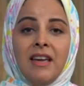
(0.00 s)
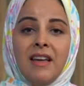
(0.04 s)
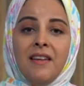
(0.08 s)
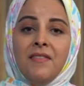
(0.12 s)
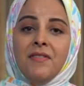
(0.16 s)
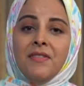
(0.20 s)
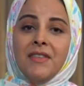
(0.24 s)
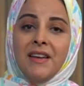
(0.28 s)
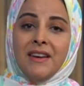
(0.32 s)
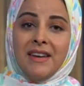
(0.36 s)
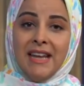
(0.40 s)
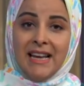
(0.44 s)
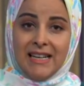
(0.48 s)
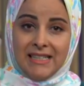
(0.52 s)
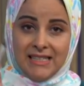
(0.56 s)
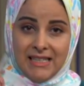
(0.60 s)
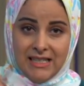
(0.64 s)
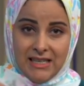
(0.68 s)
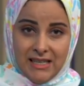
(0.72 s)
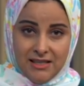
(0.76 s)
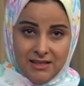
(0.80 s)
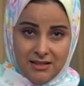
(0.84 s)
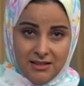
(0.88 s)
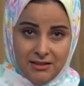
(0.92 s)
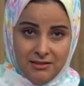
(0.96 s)
In the next
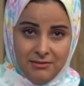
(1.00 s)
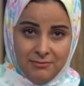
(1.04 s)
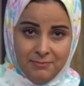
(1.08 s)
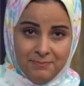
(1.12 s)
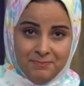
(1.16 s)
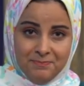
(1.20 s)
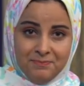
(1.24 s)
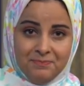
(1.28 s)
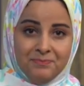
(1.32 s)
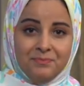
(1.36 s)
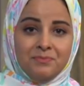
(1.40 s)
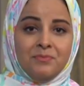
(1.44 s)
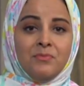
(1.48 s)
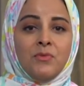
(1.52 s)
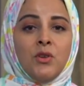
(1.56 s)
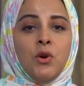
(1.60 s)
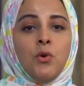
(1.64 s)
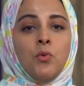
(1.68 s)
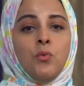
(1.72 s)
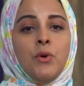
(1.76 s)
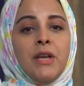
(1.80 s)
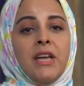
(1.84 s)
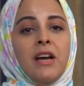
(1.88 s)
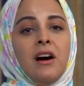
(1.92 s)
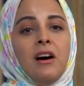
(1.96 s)
lesson,
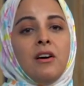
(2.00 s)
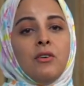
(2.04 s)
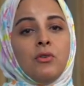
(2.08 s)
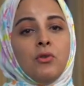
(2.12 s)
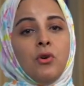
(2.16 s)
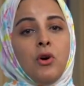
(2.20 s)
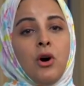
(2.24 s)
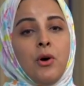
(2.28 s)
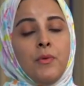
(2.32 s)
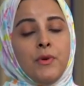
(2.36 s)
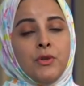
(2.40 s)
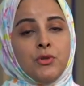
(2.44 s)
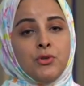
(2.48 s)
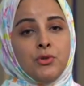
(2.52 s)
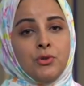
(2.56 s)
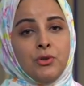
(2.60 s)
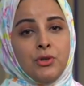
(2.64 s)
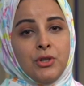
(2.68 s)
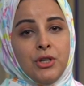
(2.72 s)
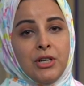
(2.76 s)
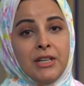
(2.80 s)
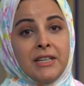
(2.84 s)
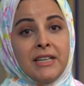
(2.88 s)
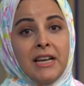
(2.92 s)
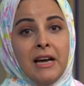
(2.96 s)
we are going to
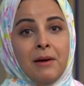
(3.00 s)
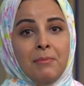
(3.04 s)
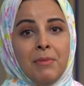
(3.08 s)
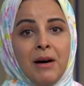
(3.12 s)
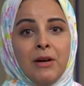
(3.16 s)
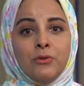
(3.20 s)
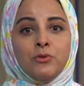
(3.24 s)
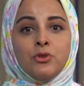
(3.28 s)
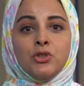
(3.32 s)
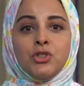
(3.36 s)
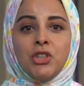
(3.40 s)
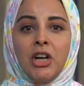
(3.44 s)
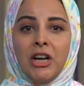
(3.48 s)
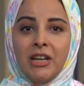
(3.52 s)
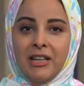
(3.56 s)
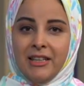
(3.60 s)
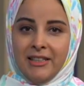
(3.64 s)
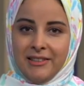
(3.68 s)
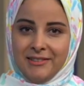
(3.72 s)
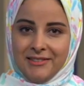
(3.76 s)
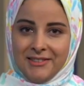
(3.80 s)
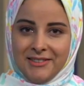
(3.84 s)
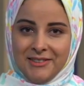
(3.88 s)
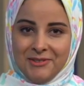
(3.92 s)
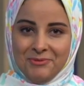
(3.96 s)
learn about
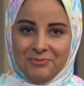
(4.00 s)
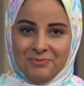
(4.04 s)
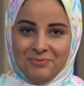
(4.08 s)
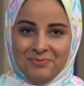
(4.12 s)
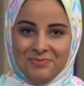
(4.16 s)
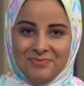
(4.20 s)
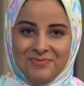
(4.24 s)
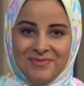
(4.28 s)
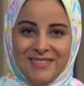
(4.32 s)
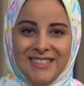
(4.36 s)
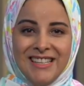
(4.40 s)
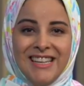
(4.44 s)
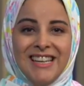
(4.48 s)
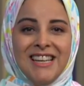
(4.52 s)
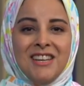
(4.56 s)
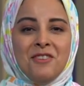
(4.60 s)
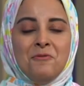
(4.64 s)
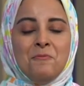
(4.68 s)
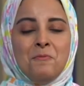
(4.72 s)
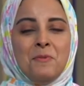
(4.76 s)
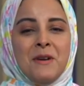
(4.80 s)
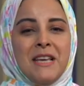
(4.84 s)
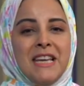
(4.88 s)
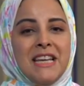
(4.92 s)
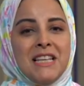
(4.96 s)
chocolate.
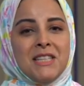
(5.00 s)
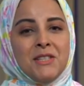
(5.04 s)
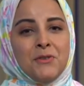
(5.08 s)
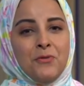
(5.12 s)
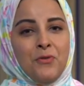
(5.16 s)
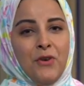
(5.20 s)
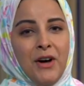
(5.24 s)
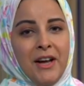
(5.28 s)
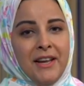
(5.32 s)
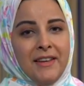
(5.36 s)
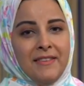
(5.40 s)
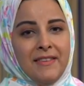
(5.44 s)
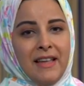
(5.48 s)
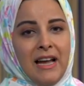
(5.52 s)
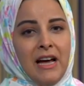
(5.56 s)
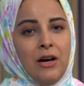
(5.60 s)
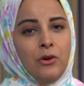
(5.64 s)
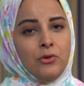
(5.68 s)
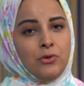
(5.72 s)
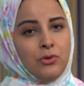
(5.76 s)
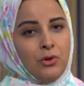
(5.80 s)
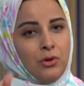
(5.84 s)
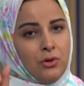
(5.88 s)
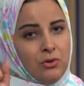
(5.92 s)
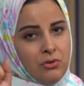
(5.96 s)
Please find
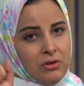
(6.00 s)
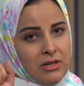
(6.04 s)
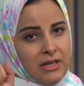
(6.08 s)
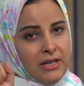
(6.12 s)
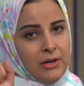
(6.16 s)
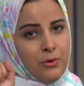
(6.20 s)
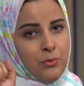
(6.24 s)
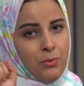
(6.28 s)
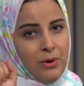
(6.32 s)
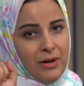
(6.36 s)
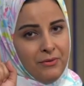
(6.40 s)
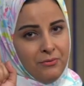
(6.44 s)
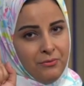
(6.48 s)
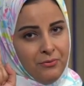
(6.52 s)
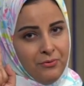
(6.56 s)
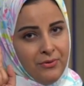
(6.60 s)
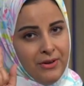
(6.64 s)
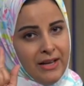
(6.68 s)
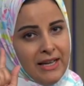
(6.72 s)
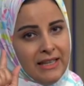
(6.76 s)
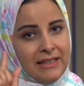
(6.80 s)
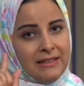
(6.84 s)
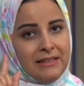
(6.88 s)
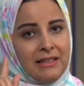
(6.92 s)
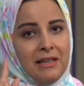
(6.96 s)
out only one
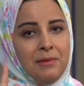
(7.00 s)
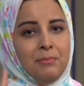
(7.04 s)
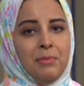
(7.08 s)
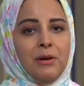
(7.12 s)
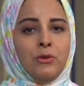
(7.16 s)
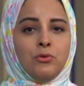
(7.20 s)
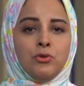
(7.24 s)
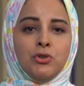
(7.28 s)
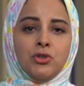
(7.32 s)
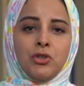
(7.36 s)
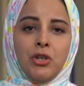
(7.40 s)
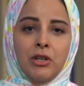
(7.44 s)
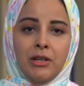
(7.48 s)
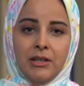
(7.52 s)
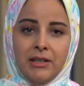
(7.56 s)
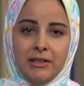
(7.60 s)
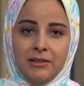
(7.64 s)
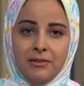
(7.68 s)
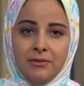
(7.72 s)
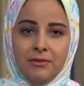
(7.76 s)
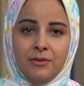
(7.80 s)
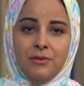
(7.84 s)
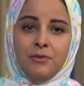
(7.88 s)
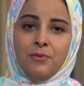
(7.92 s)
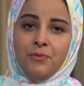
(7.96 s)
fact about
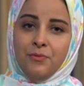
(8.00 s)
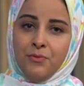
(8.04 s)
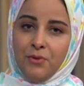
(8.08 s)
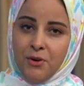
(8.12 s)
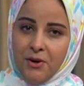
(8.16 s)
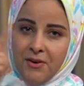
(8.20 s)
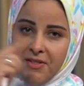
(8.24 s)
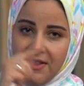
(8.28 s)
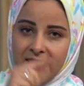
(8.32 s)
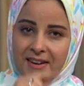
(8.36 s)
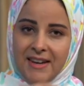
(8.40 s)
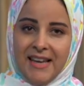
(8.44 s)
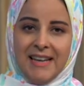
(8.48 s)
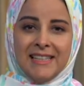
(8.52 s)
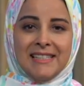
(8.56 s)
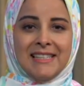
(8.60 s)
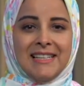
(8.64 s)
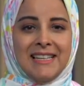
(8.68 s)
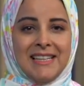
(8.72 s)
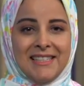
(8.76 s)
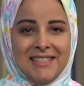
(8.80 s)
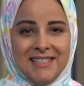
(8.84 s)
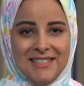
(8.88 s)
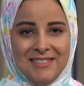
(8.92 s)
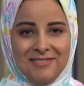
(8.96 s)
chocolate for the next
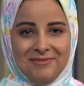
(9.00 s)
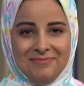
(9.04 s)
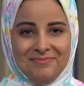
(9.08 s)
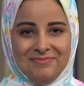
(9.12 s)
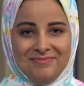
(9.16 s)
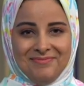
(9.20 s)
lesson.